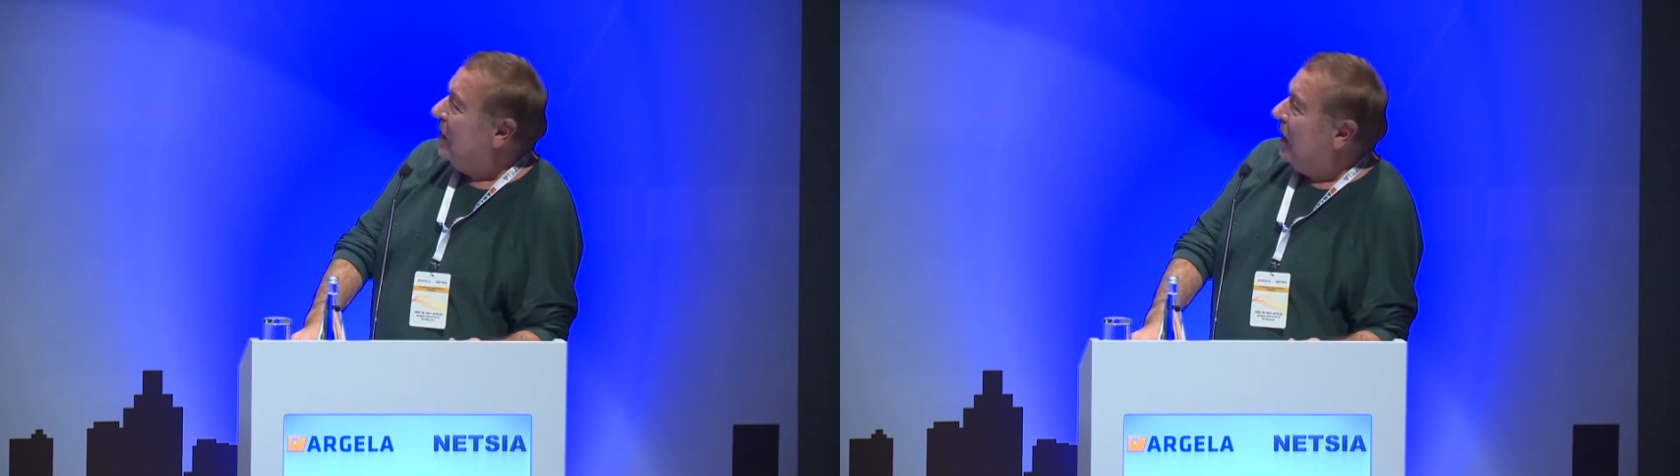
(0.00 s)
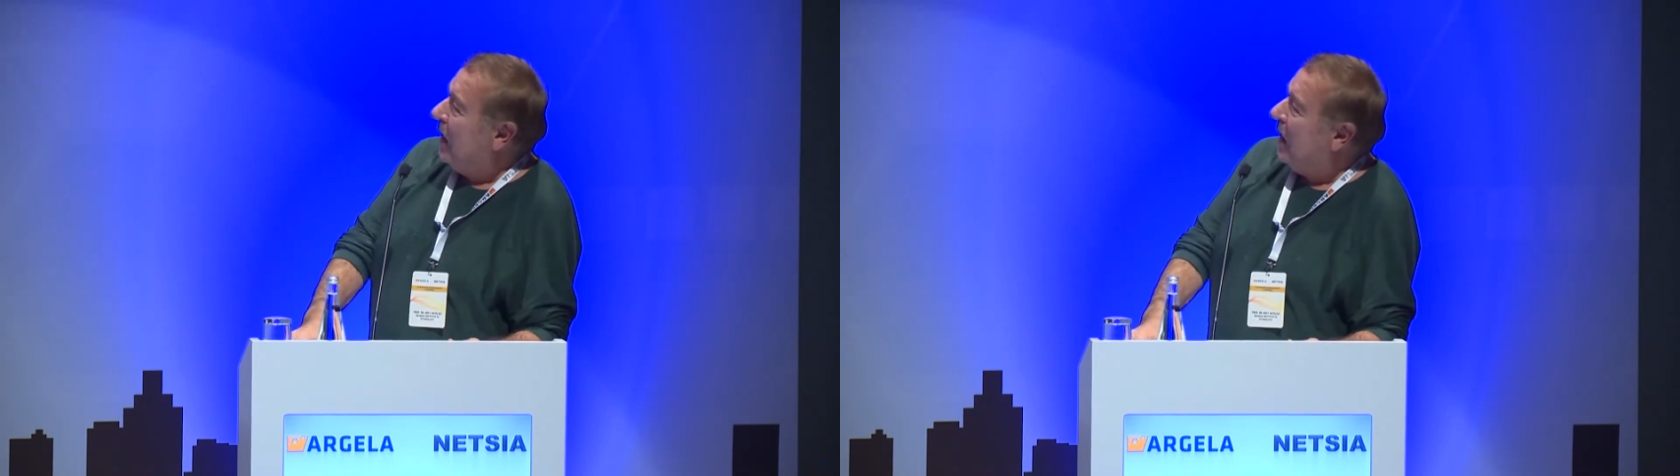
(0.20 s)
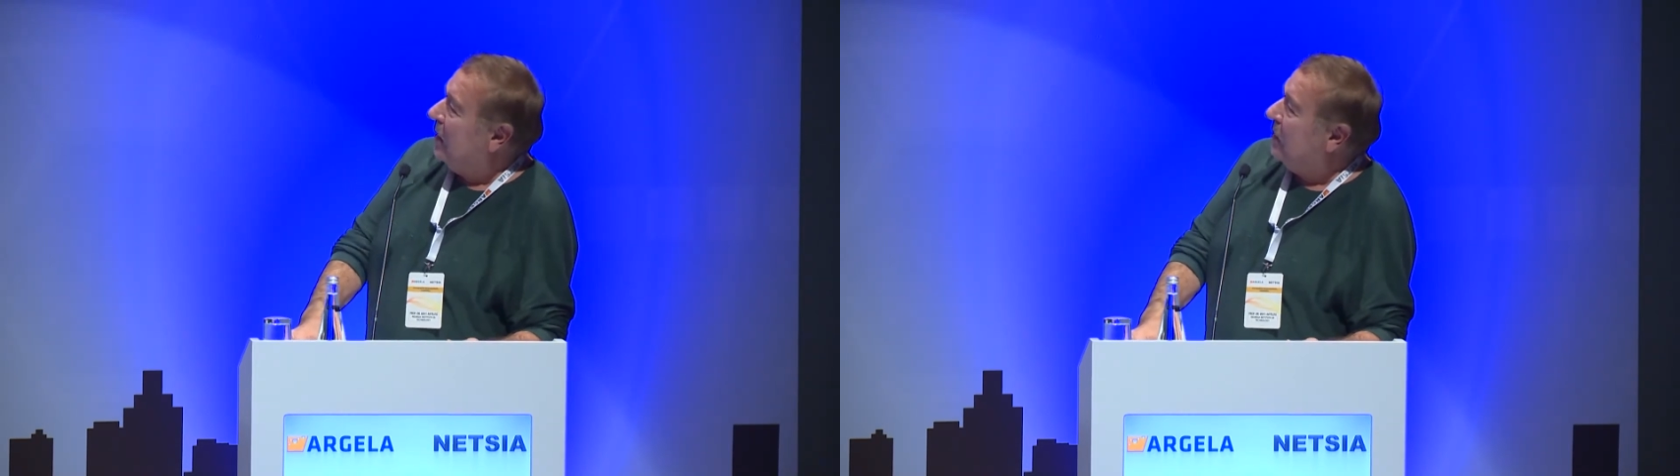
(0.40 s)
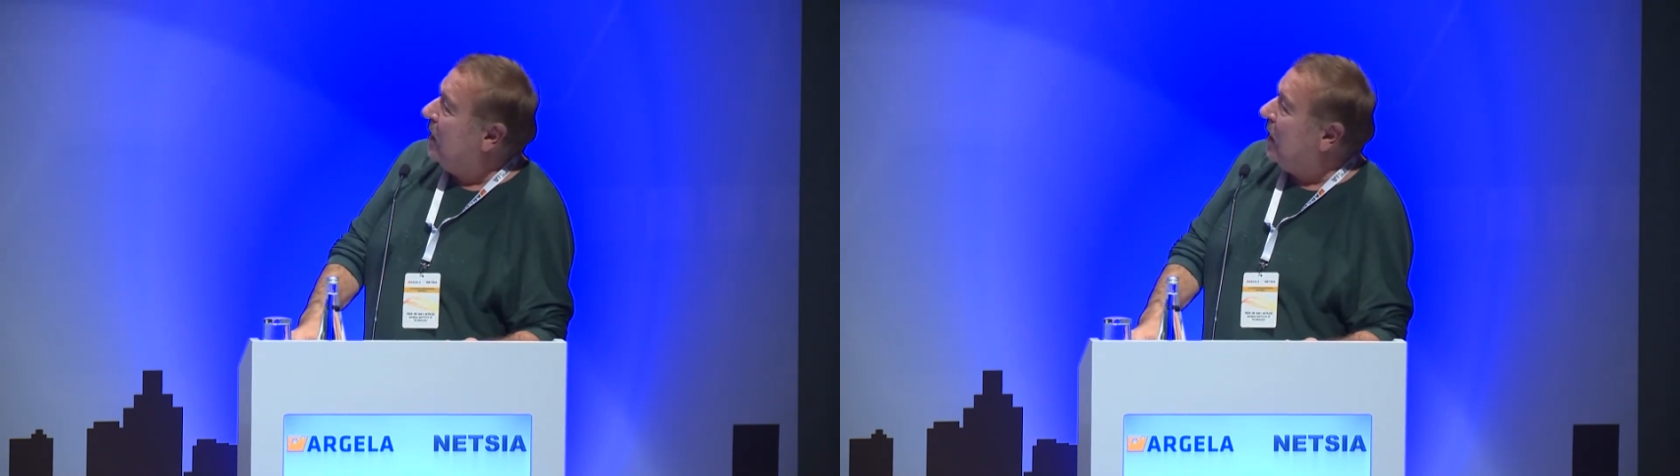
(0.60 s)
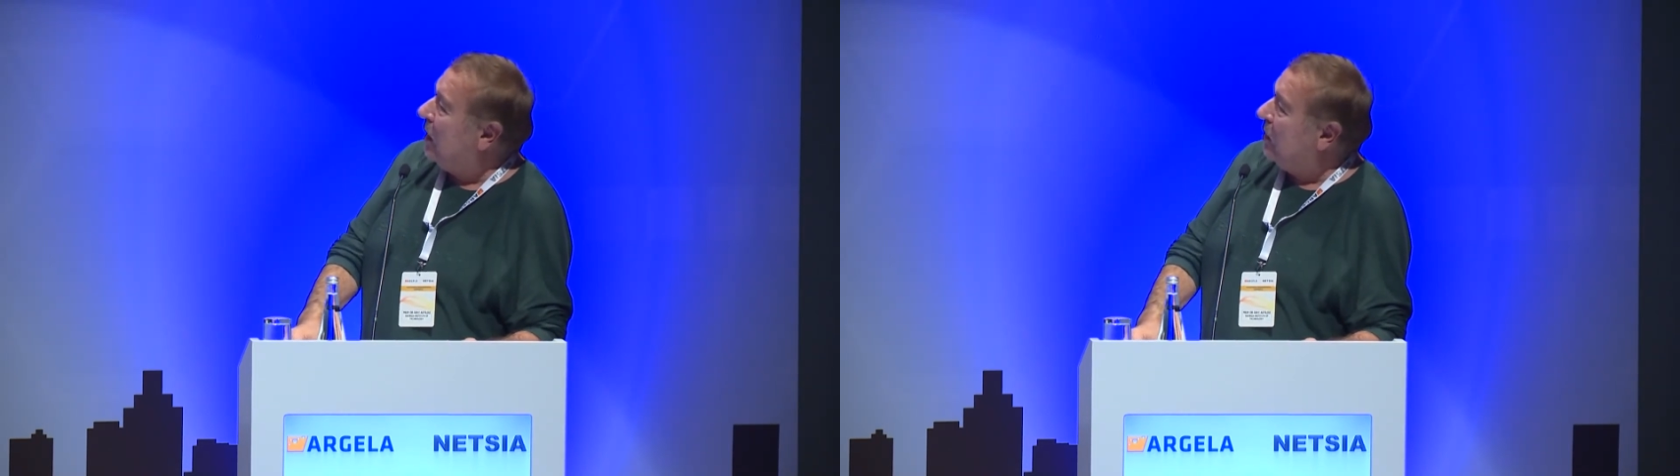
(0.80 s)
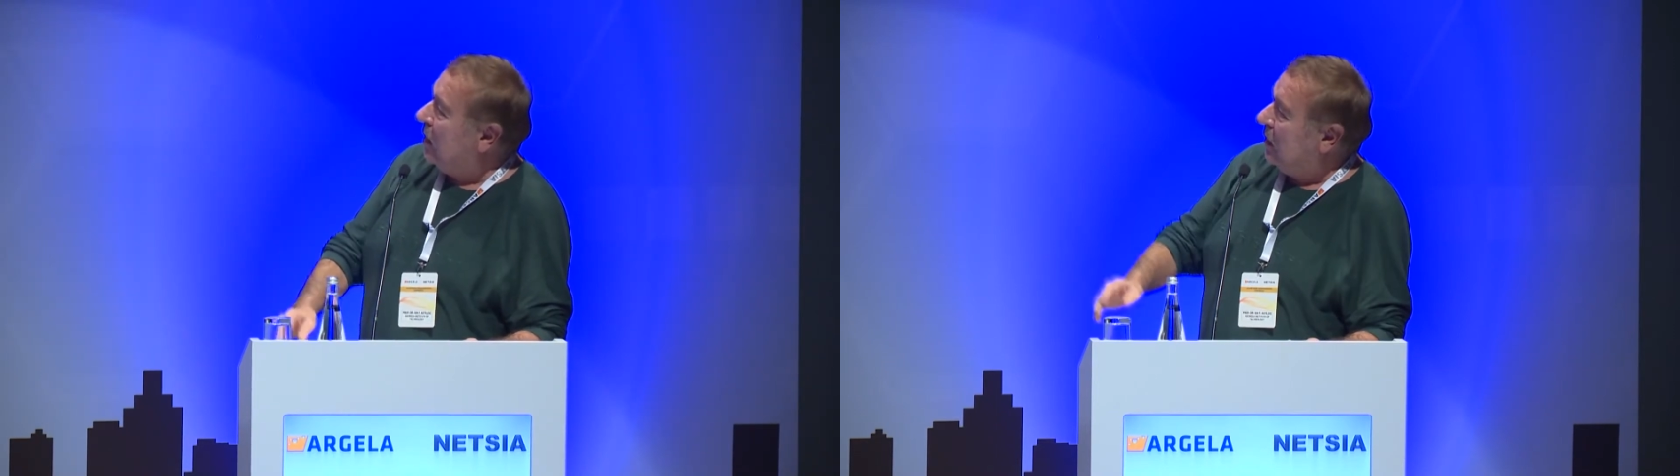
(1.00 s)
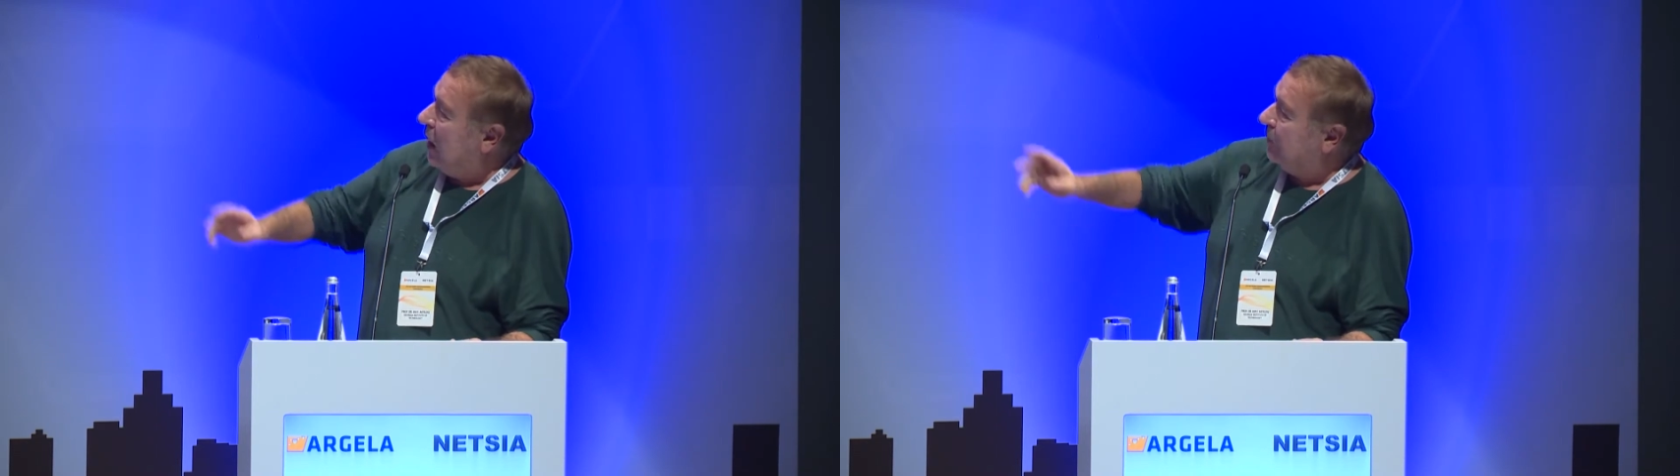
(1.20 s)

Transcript: And they are uh,